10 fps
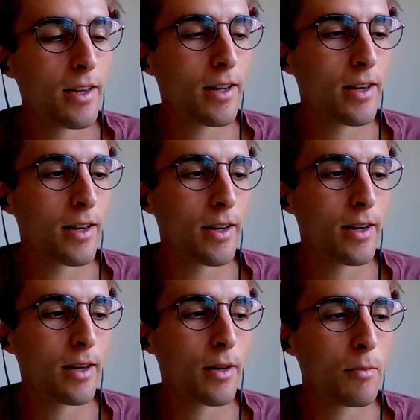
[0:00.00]

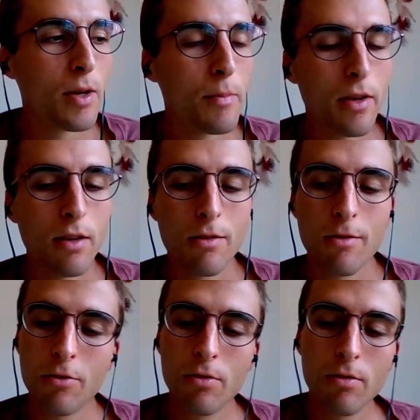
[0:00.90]
maybe
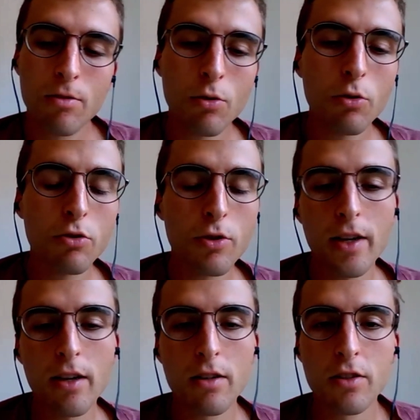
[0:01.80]
2-3
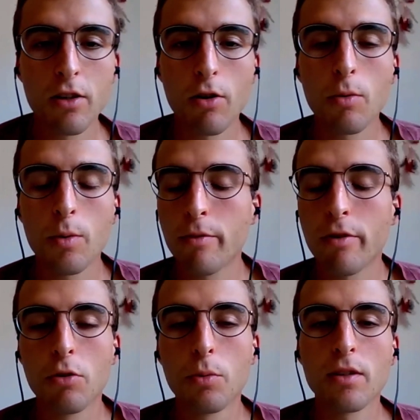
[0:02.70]
years ago,
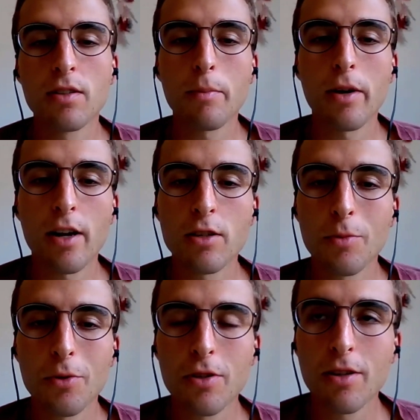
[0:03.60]
even doing some
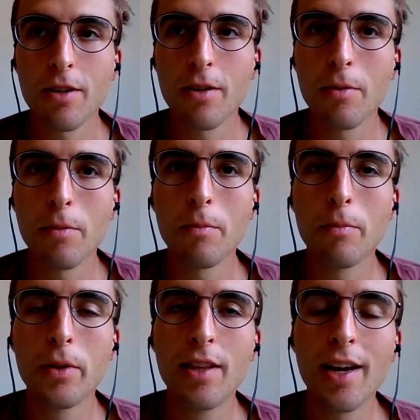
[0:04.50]
Erasmus.
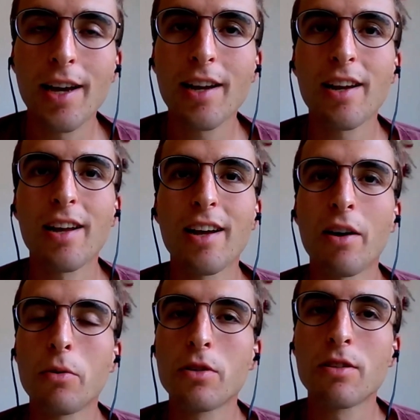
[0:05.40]
But then
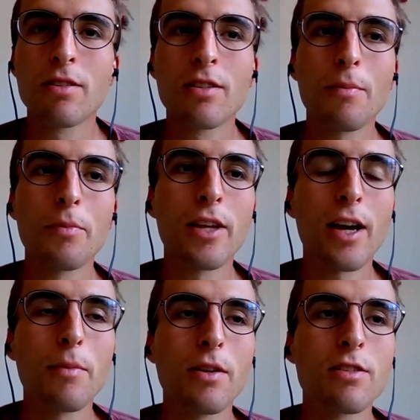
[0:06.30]
I was
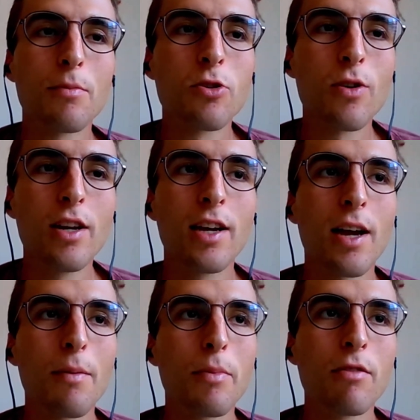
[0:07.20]
sometime in some training
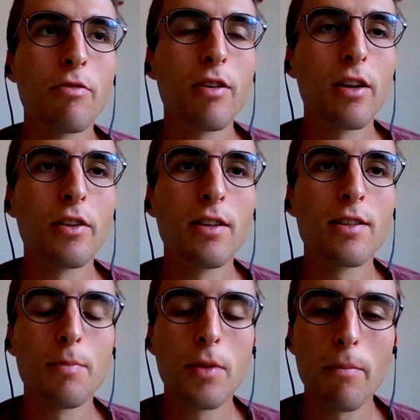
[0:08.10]
camp in Finland in
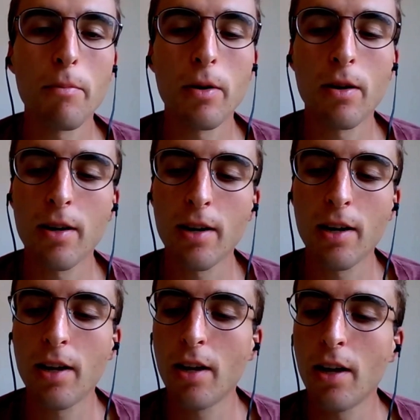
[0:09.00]
September,
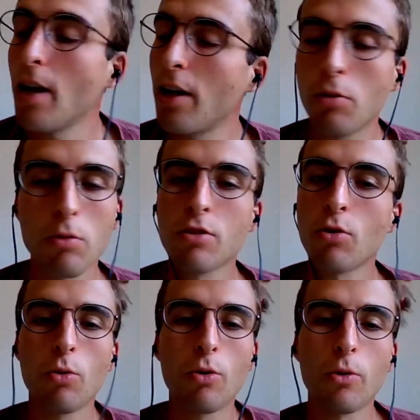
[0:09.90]
and it was
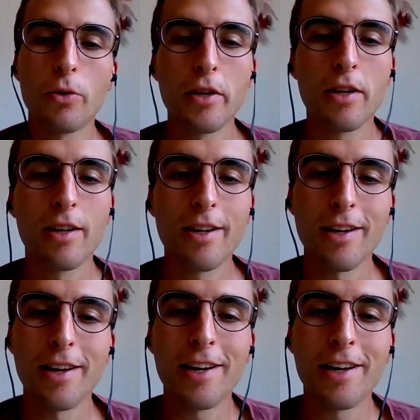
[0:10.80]
so cold. Yeah.